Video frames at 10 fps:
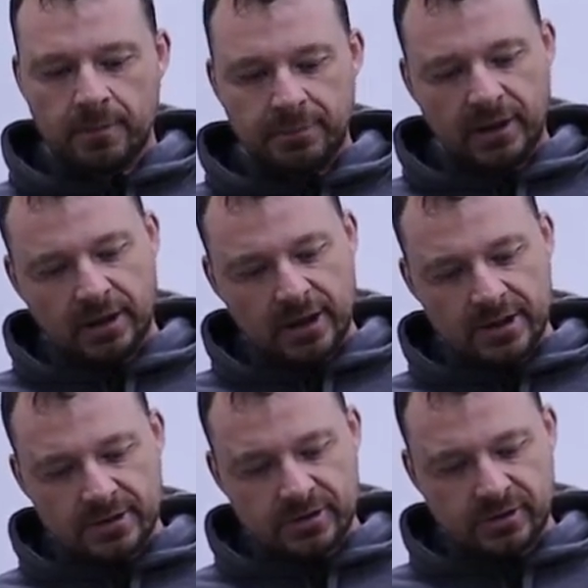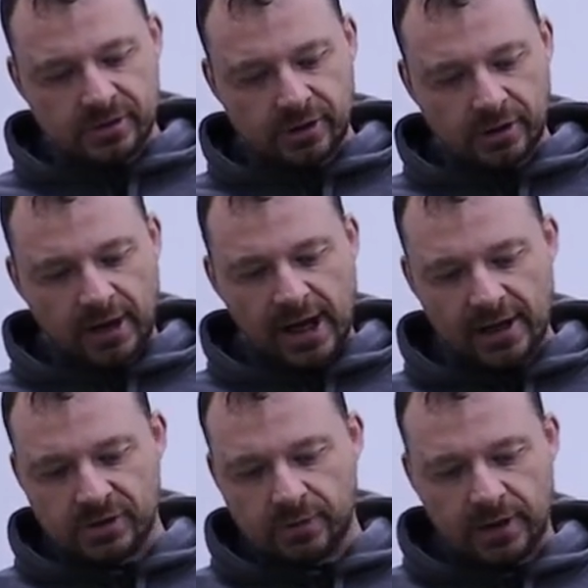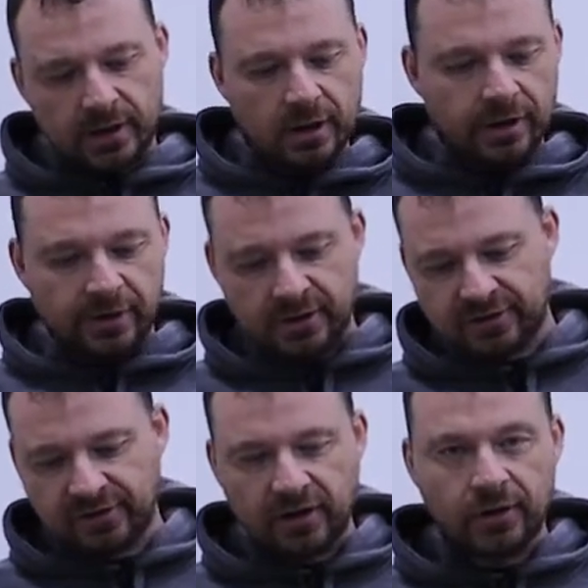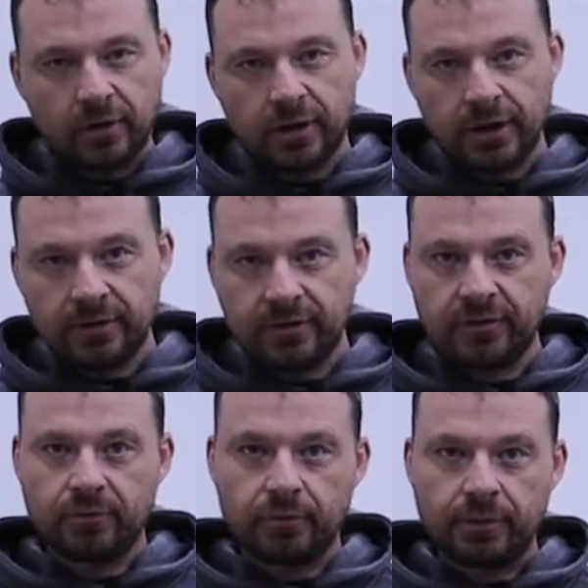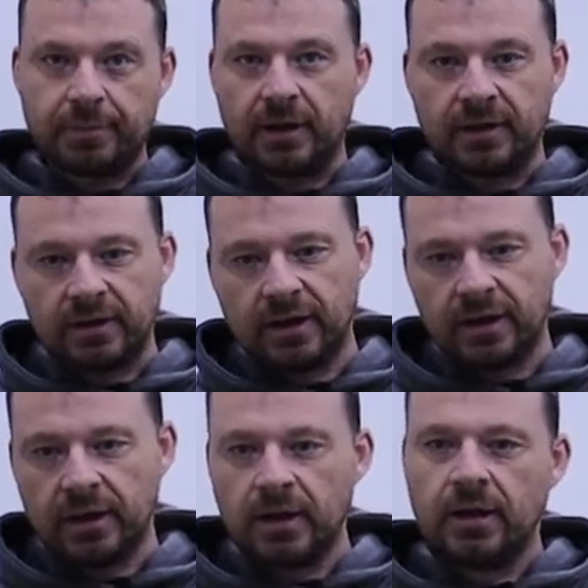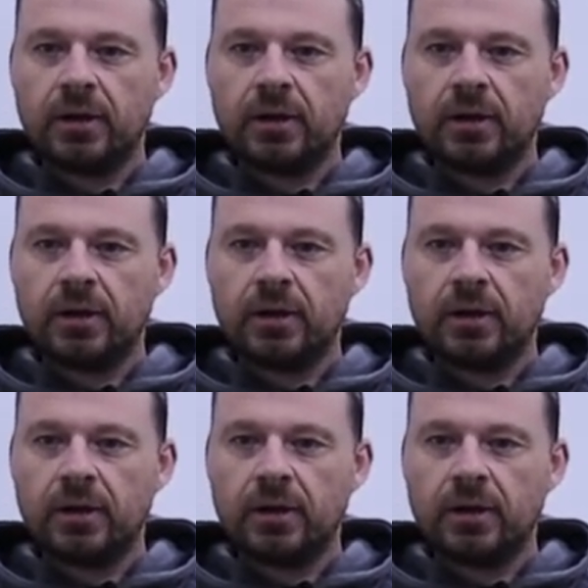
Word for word: because you're actuating all these solenoids repeatedly,